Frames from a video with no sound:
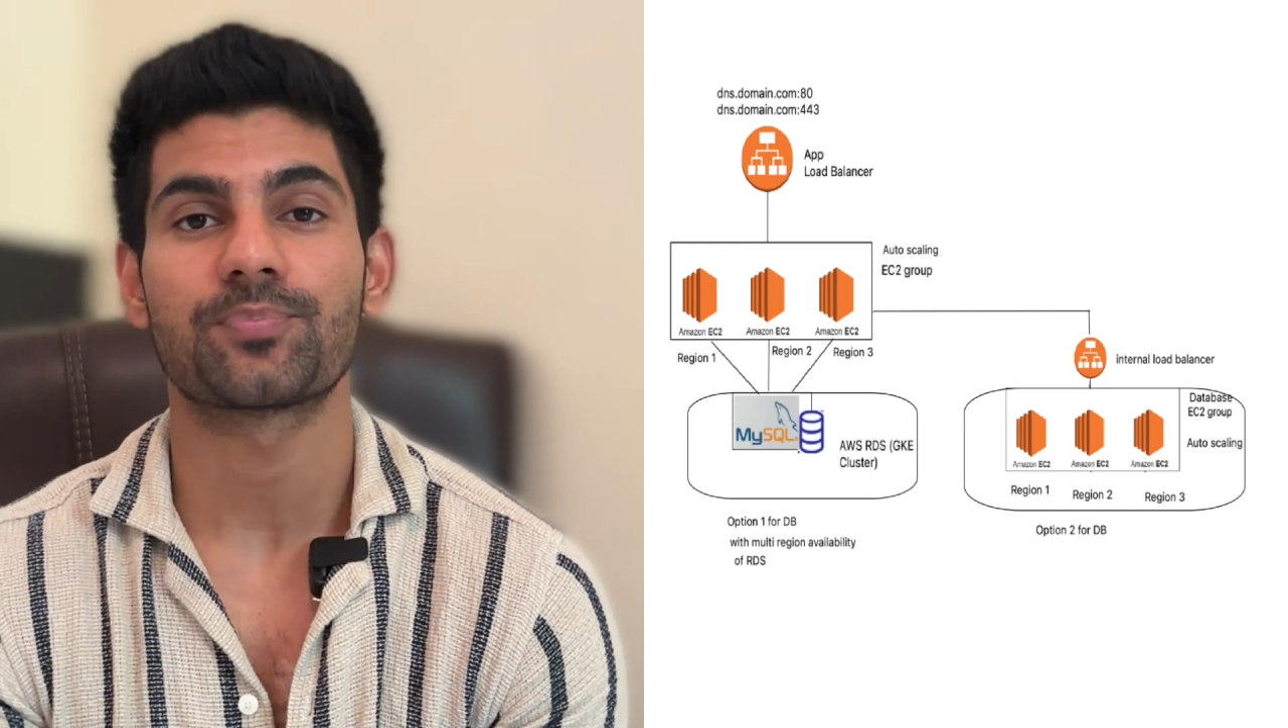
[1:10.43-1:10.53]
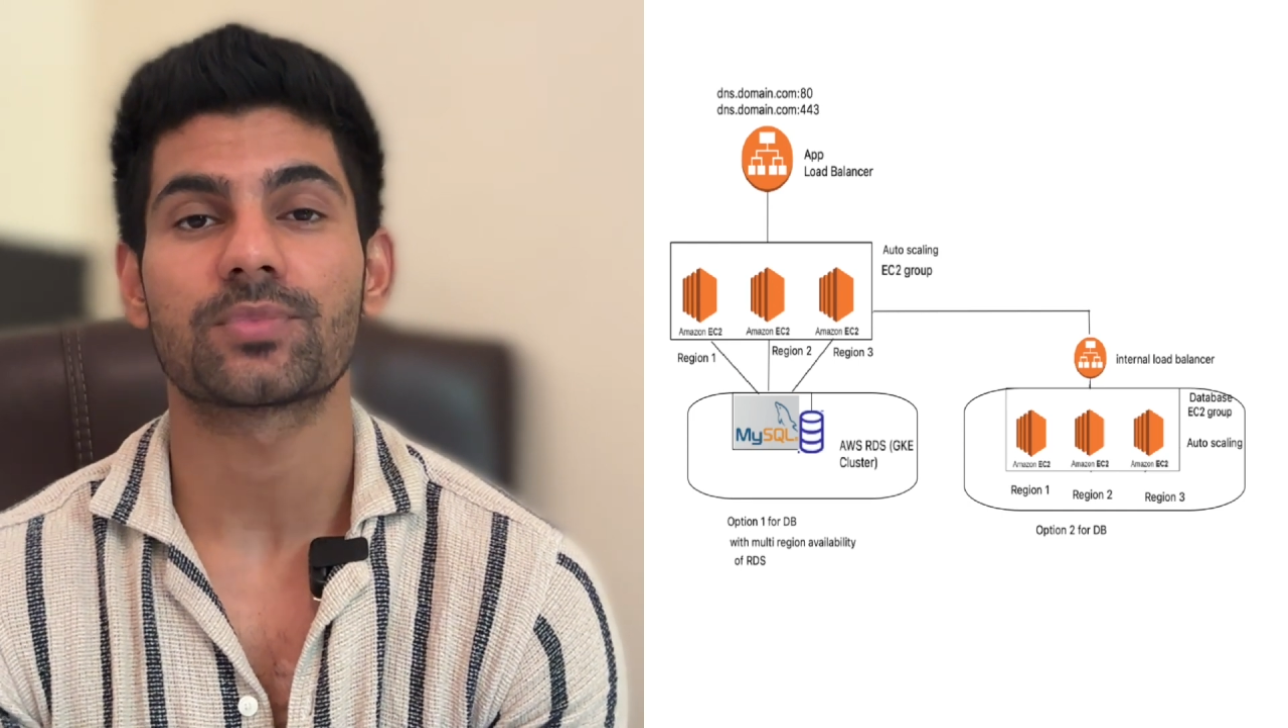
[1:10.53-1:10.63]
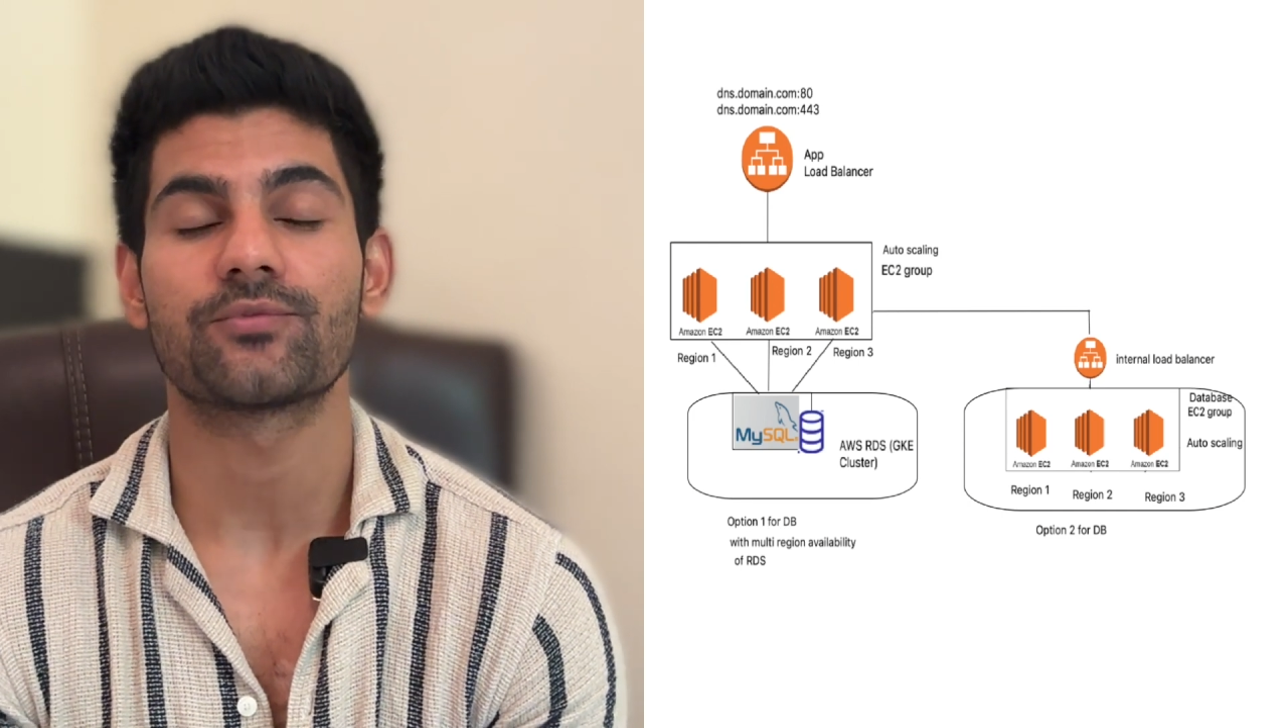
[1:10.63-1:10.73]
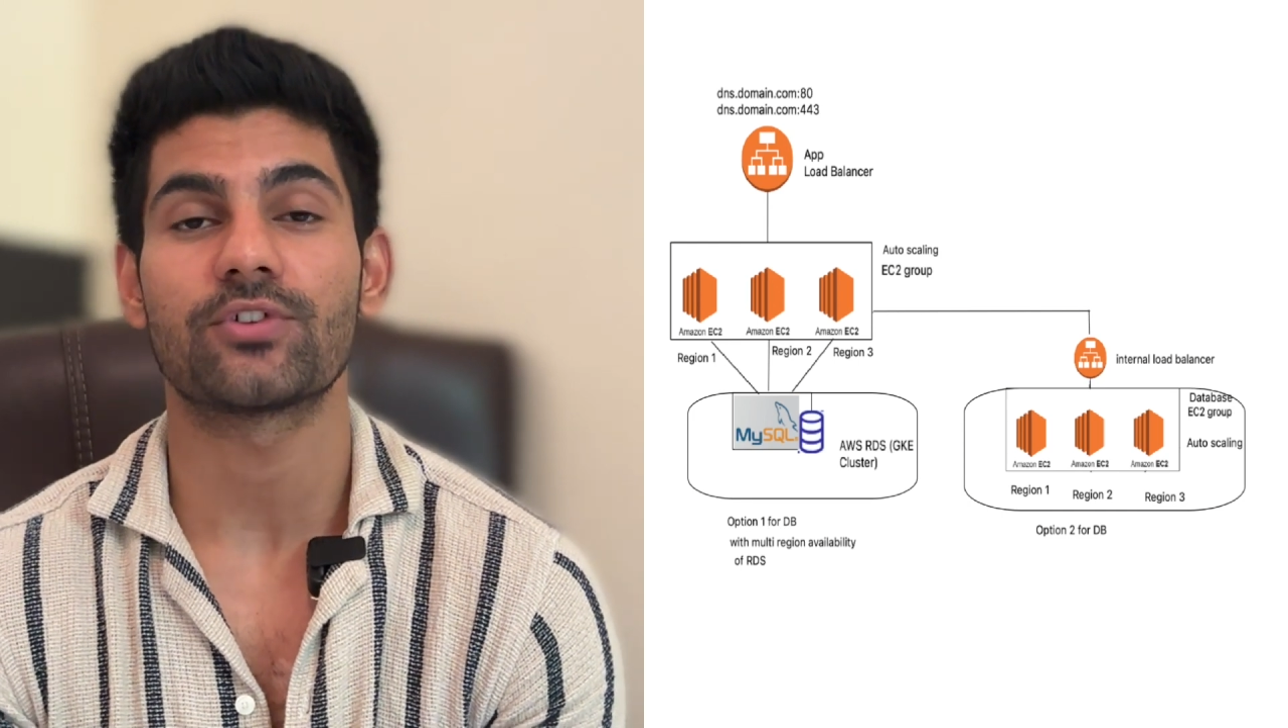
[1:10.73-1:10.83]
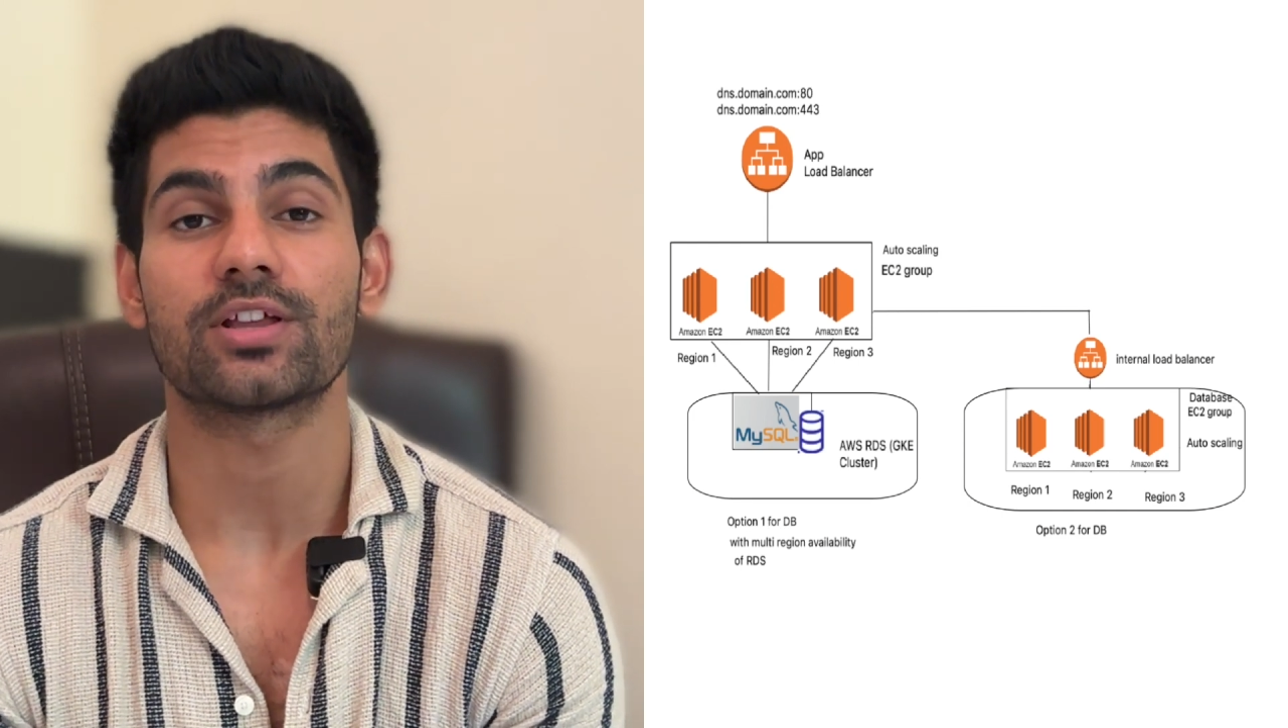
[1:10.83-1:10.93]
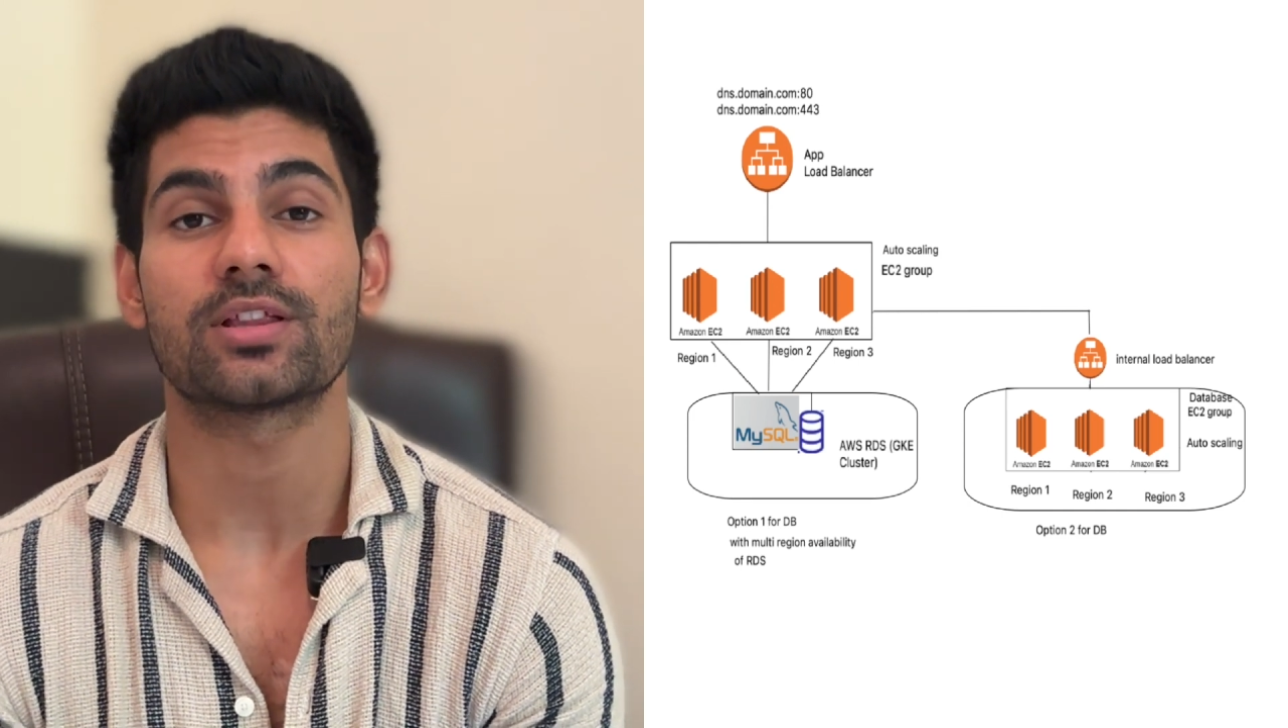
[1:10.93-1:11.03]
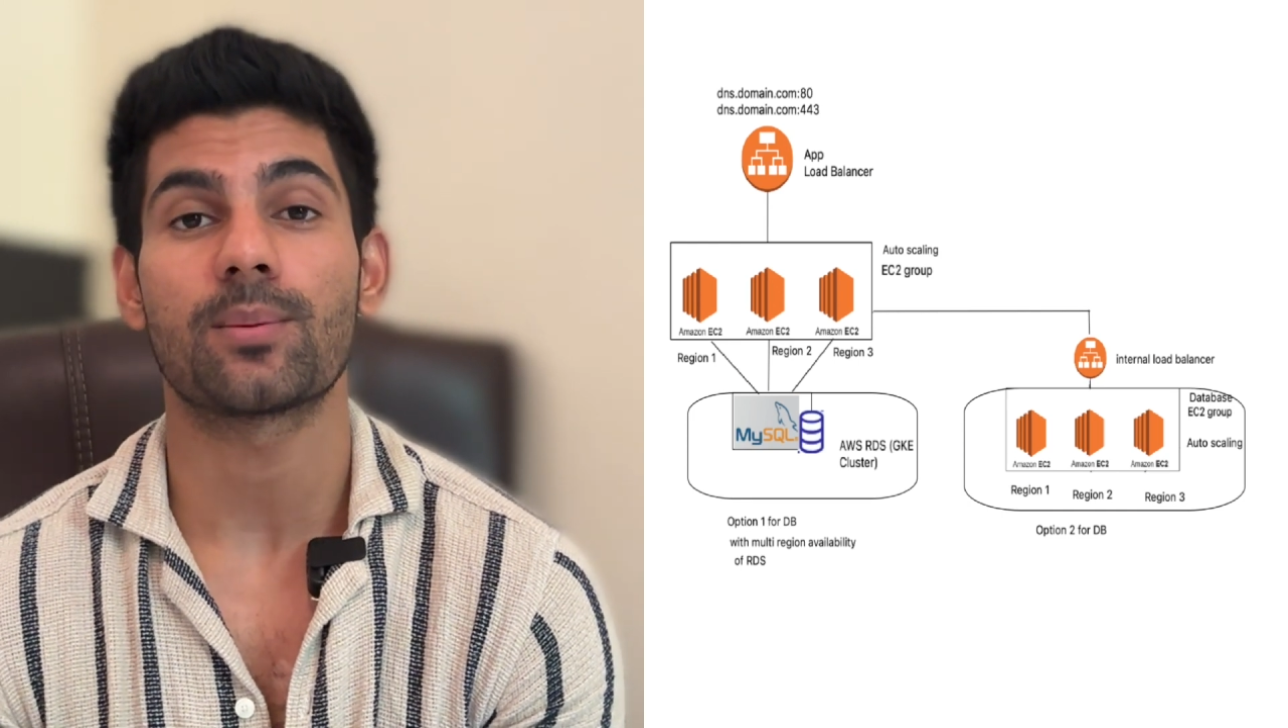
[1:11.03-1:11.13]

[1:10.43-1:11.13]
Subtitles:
with